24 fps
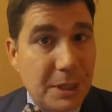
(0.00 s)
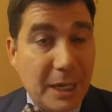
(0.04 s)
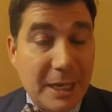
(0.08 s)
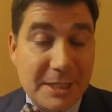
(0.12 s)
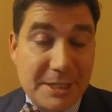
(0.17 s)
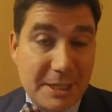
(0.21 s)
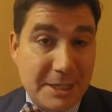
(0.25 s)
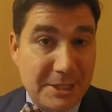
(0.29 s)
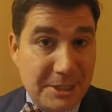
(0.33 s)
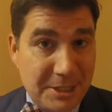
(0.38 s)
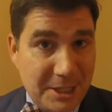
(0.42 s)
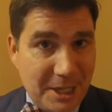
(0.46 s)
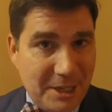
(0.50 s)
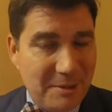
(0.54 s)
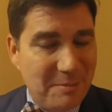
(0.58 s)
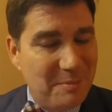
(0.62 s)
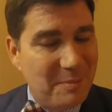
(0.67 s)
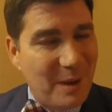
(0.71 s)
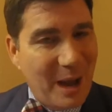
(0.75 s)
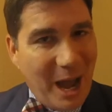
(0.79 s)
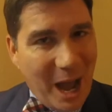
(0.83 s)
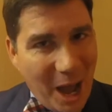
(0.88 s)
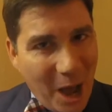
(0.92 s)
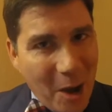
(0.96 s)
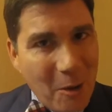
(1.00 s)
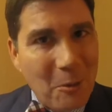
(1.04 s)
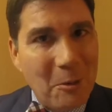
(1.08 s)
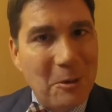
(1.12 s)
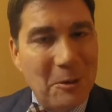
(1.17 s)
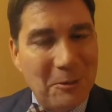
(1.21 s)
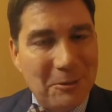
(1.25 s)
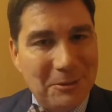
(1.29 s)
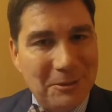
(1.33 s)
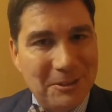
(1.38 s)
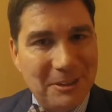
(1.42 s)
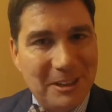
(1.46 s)
as I said,
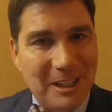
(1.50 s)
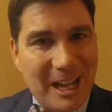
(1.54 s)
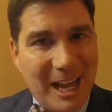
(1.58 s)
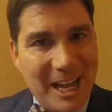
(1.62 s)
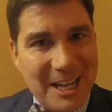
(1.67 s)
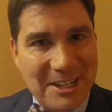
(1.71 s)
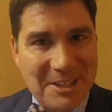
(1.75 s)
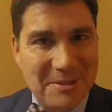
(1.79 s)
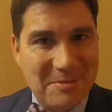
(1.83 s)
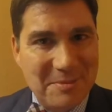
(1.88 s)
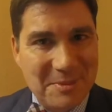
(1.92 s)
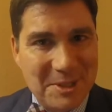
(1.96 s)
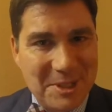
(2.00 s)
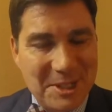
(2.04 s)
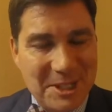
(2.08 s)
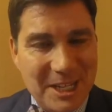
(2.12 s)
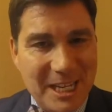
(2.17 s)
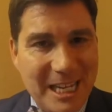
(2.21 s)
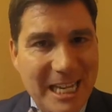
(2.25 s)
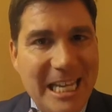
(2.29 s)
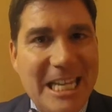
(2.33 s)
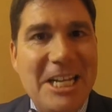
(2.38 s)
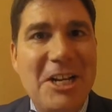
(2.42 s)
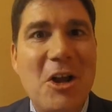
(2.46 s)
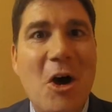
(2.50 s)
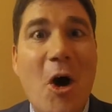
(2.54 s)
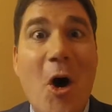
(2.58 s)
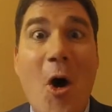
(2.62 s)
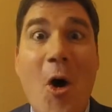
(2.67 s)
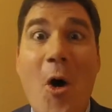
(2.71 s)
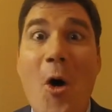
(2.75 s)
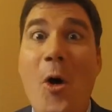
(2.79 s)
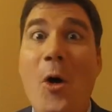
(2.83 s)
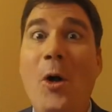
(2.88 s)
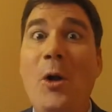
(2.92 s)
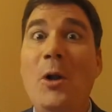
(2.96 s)
powerful items in
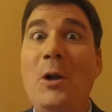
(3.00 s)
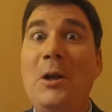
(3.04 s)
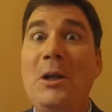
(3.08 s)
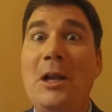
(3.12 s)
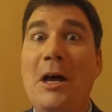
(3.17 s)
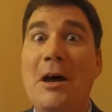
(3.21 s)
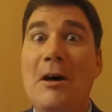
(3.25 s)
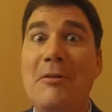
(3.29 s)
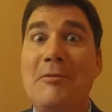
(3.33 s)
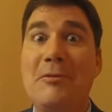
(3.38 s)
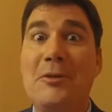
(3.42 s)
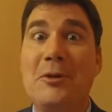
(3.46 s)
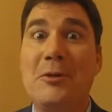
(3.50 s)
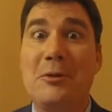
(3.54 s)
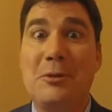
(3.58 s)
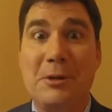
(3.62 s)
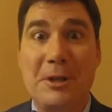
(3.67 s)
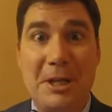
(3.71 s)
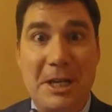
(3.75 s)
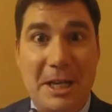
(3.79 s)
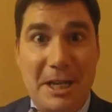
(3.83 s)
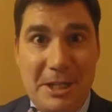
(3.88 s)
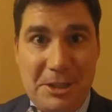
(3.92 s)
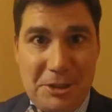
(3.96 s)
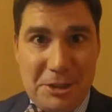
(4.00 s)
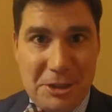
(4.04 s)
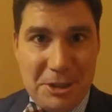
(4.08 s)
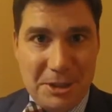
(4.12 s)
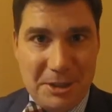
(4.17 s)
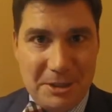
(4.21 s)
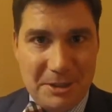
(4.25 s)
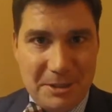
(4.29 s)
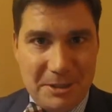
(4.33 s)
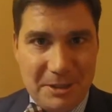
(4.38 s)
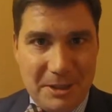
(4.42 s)
all of creation.